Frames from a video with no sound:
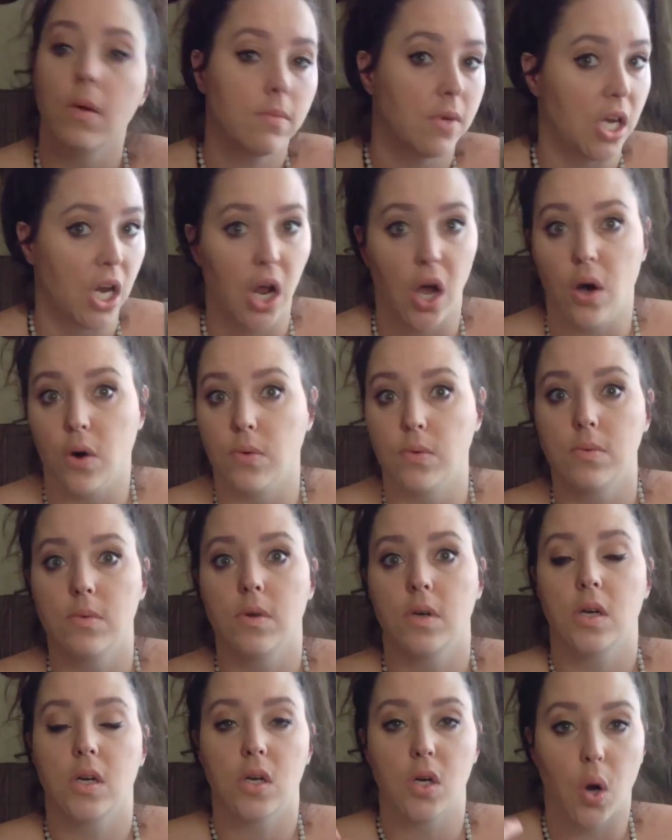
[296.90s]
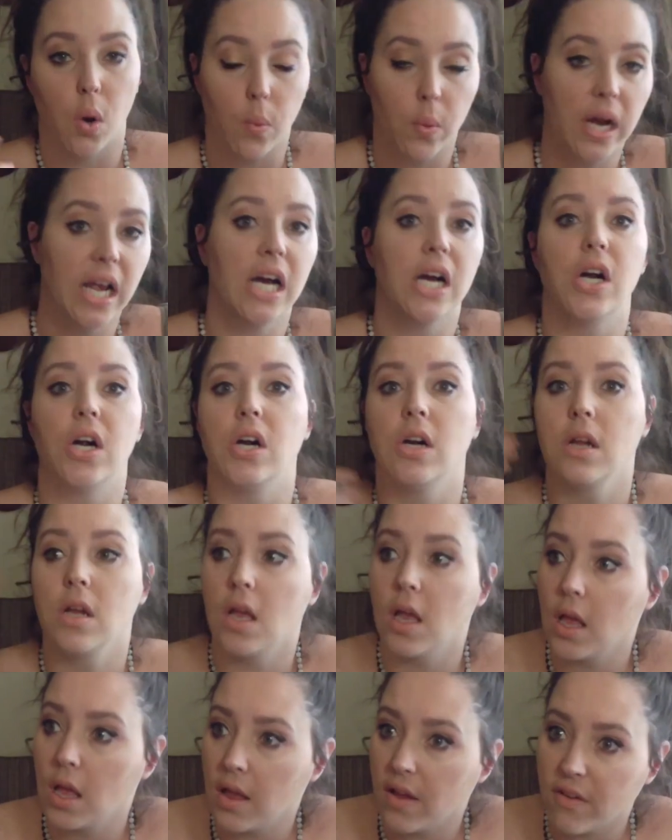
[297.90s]
you know, career,
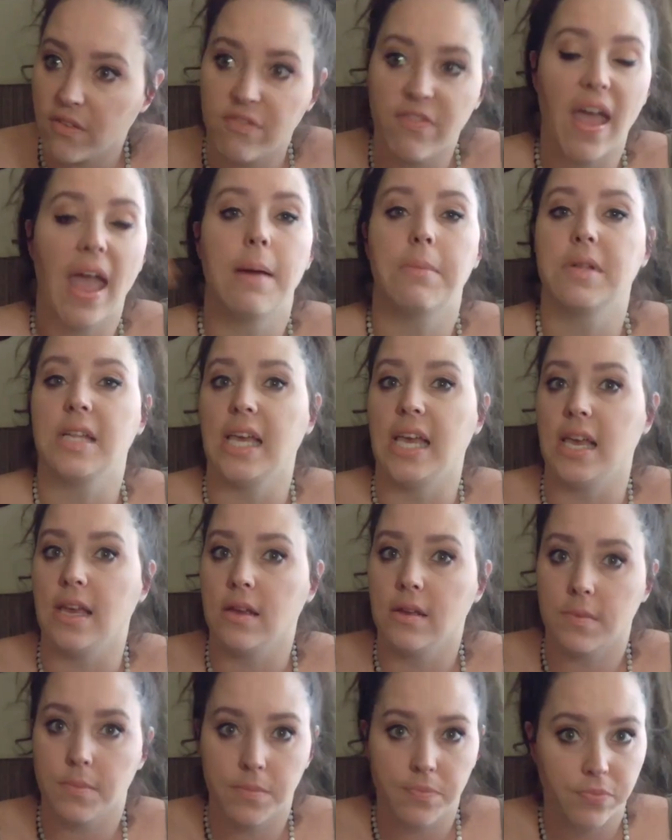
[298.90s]
family,